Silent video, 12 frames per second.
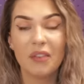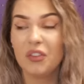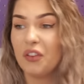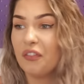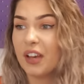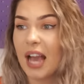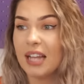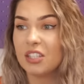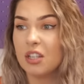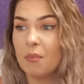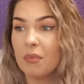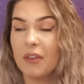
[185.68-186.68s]
if you forget
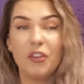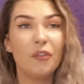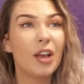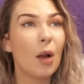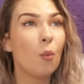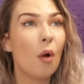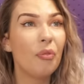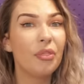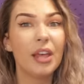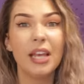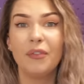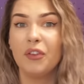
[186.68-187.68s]
one
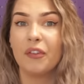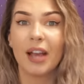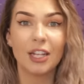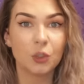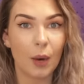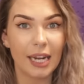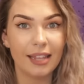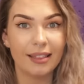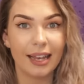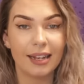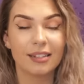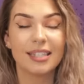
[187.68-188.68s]
thing, if you forget 20
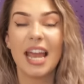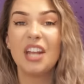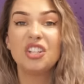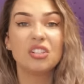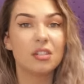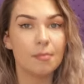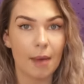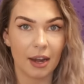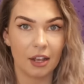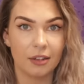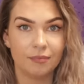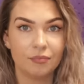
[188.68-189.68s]
things, it doesn't
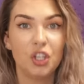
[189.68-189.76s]
matter.